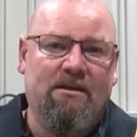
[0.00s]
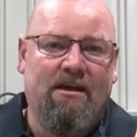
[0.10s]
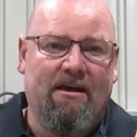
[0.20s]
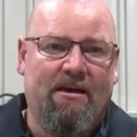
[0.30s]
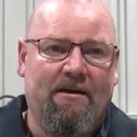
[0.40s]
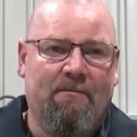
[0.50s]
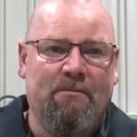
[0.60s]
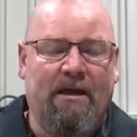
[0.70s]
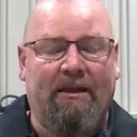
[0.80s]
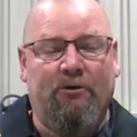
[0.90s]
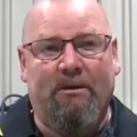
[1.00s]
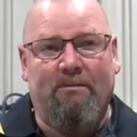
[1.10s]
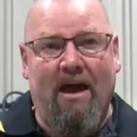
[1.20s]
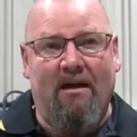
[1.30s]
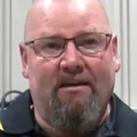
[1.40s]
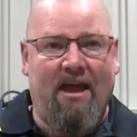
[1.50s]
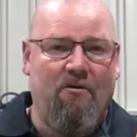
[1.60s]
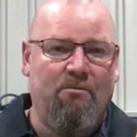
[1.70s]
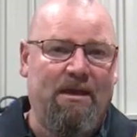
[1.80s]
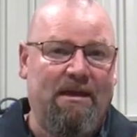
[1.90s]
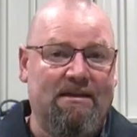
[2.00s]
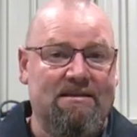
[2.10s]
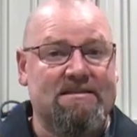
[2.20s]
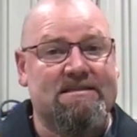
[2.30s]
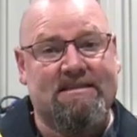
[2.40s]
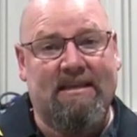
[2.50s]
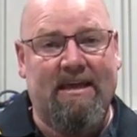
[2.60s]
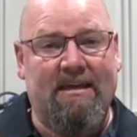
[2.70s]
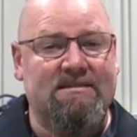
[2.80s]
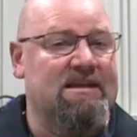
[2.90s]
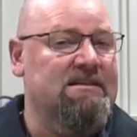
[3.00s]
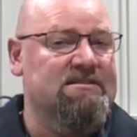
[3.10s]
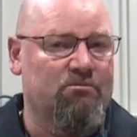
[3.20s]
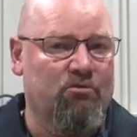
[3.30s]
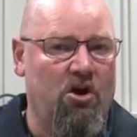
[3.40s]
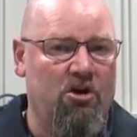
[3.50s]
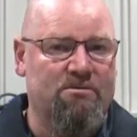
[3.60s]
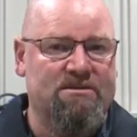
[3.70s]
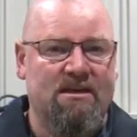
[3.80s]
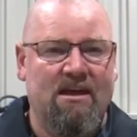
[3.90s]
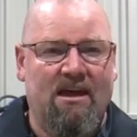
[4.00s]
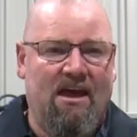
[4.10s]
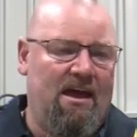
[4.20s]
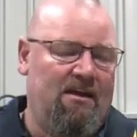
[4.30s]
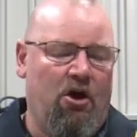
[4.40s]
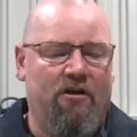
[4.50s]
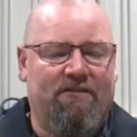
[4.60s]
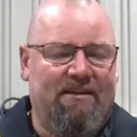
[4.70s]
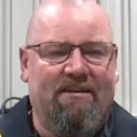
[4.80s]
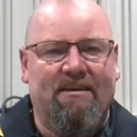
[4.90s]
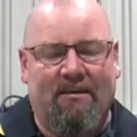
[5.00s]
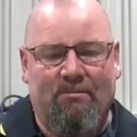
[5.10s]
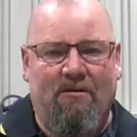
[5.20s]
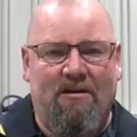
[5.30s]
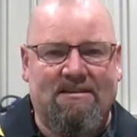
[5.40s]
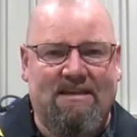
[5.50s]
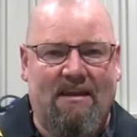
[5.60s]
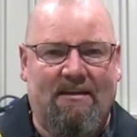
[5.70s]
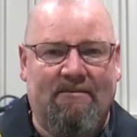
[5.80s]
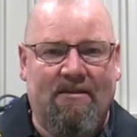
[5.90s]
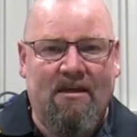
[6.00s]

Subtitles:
a little bit about carabiners and slings and some ropes, and hopefully you get a better understanding.